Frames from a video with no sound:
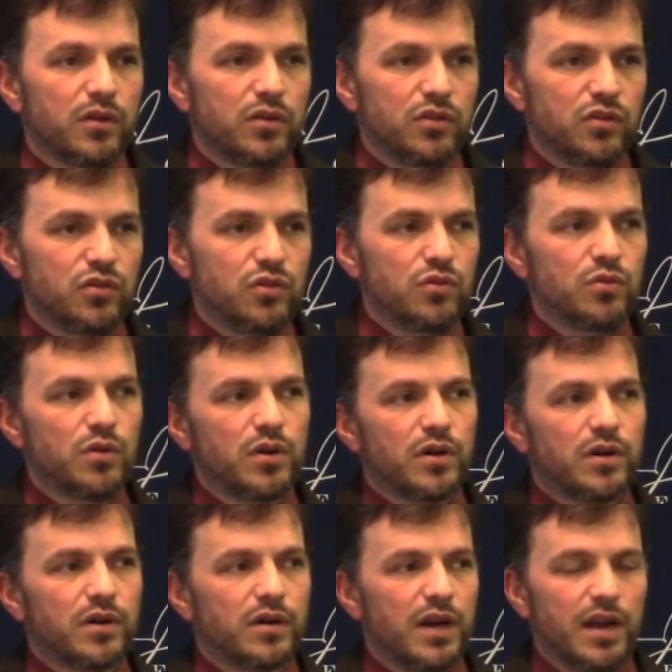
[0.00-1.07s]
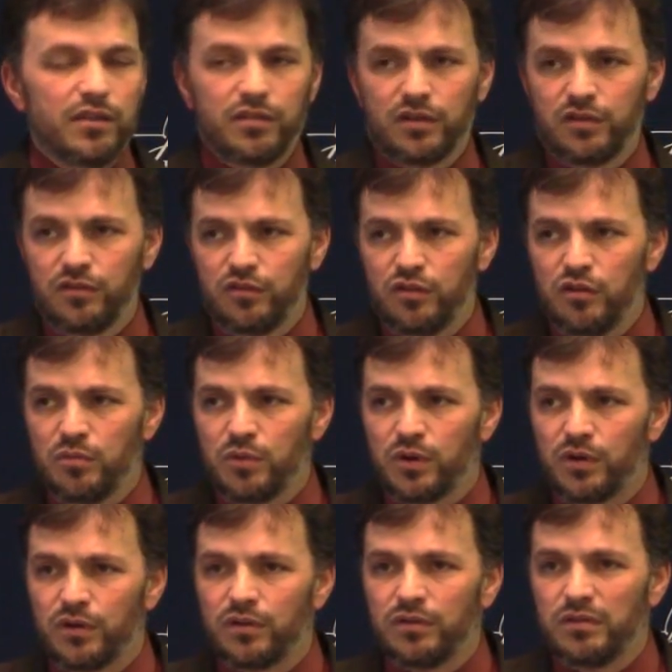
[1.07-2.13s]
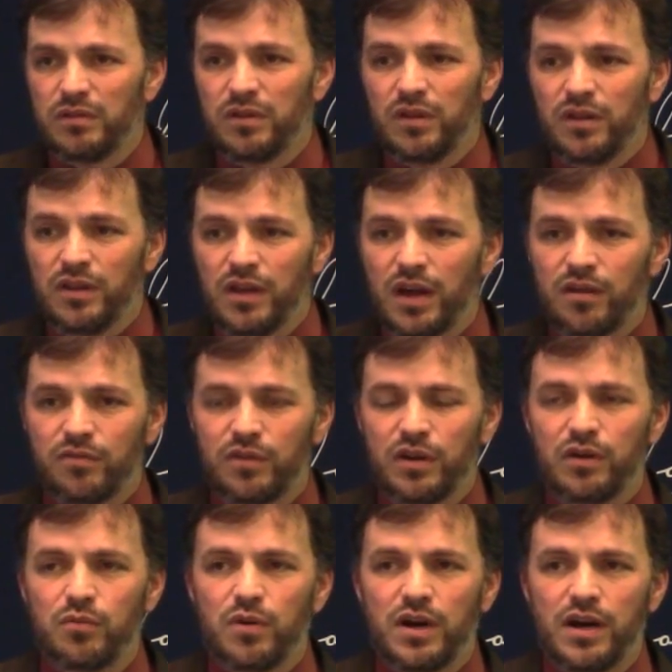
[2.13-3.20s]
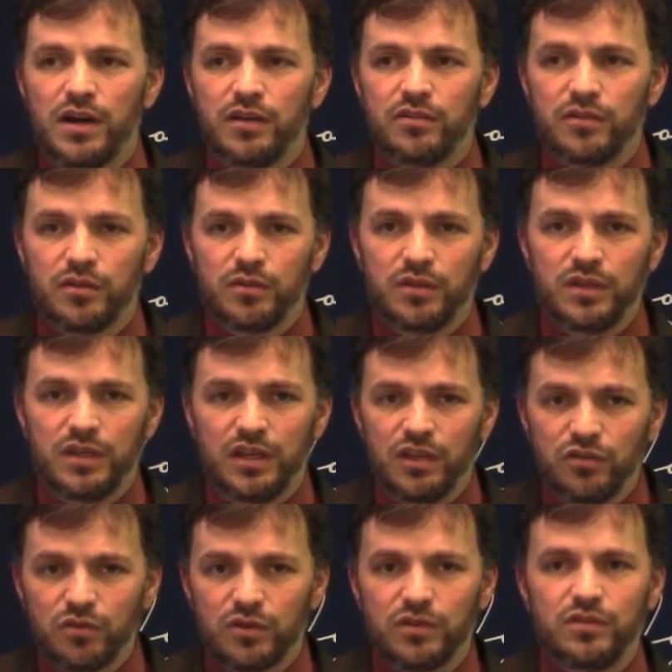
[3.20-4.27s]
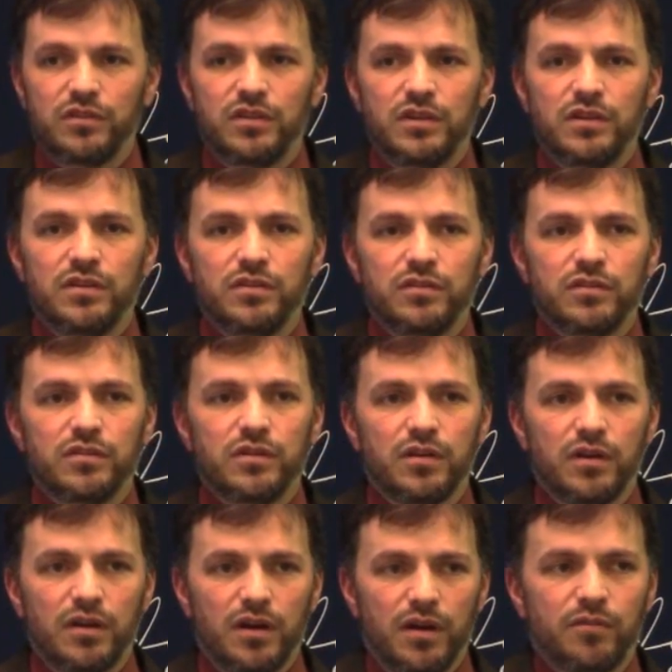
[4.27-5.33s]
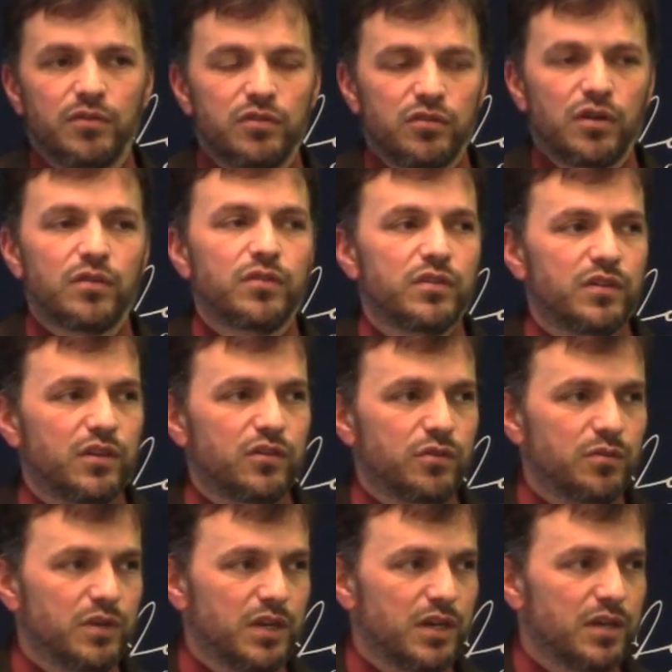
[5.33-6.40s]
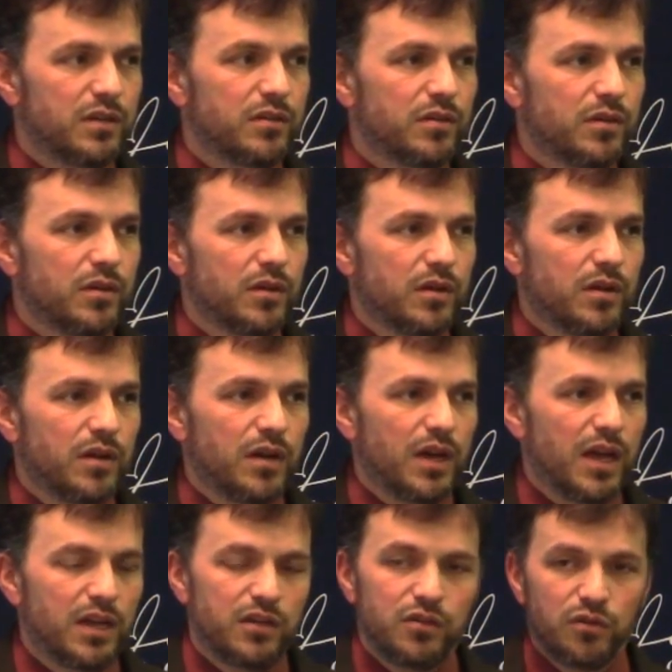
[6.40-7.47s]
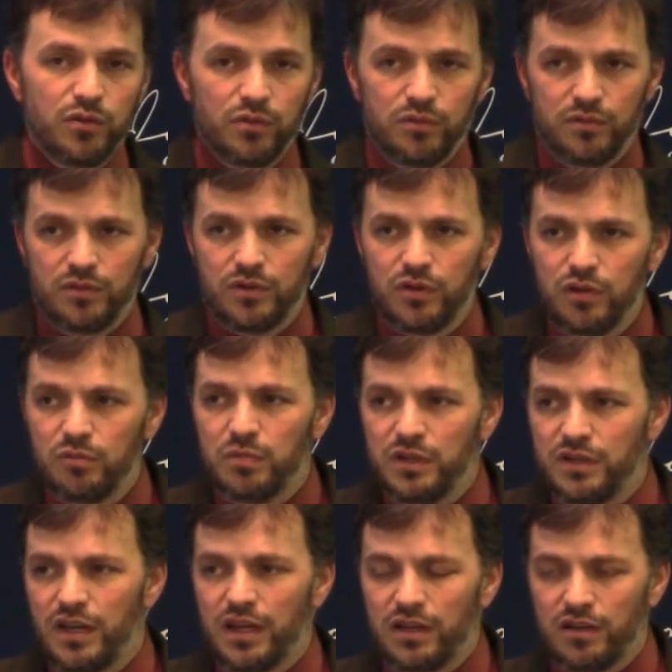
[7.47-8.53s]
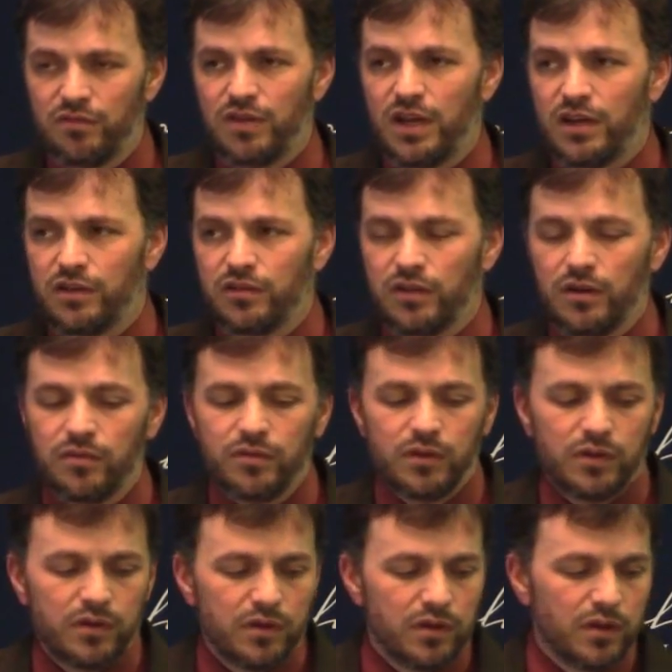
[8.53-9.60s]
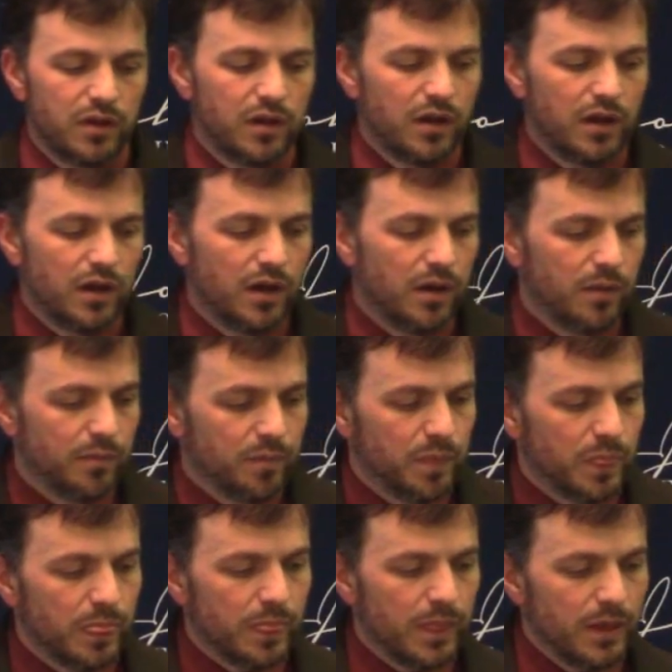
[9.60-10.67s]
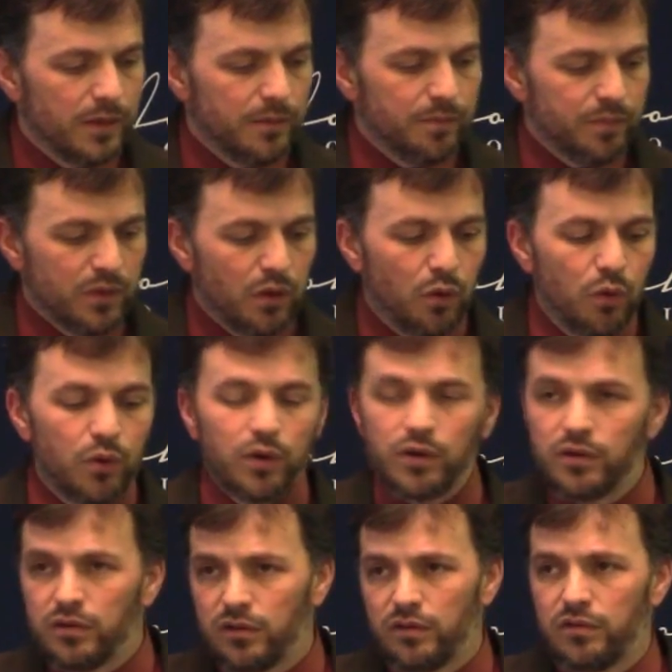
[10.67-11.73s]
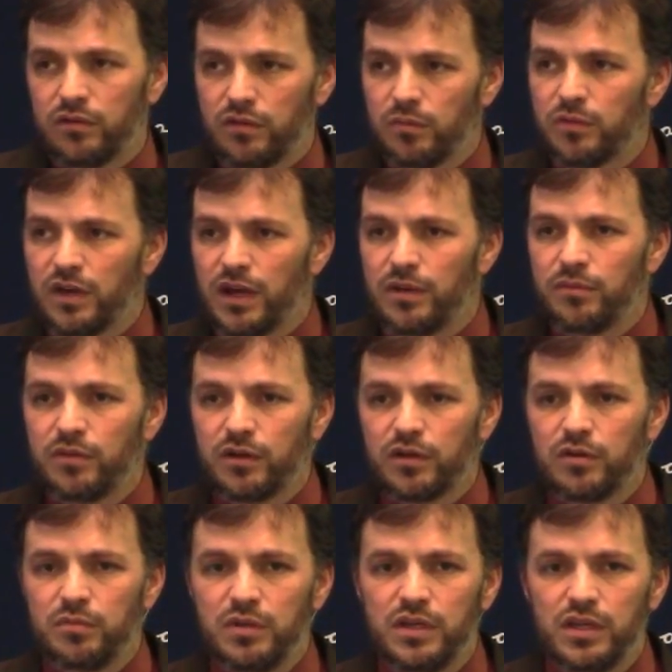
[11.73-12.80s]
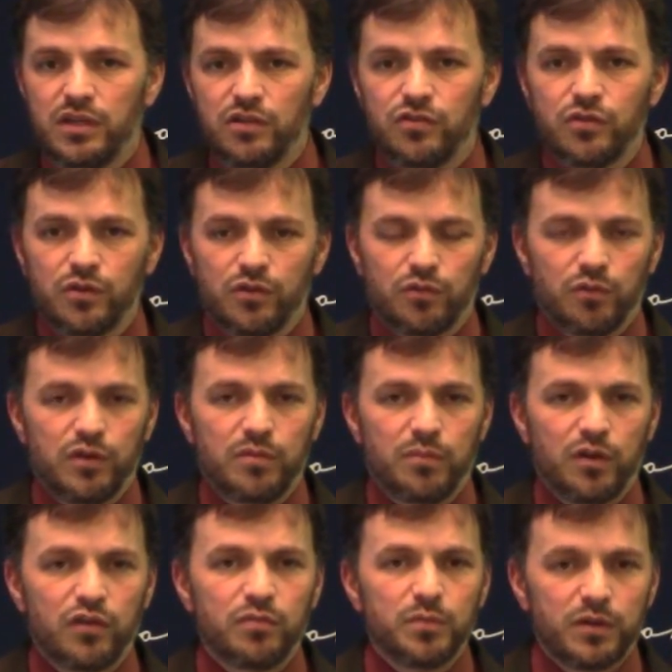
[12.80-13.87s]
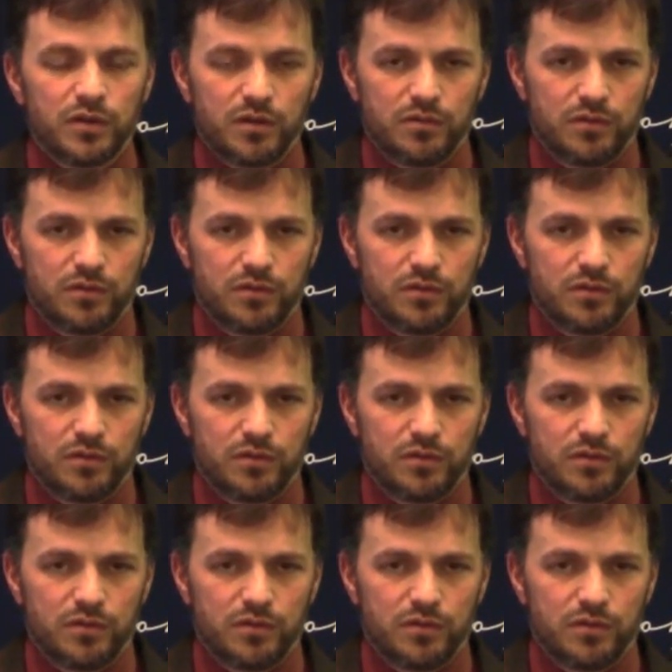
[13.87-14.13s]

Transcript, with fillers: you are, as a consumer, not very wise on the intricacies of the service that you need and you could be taken advantage of. Um, or sometimes there can be insurance reimbursement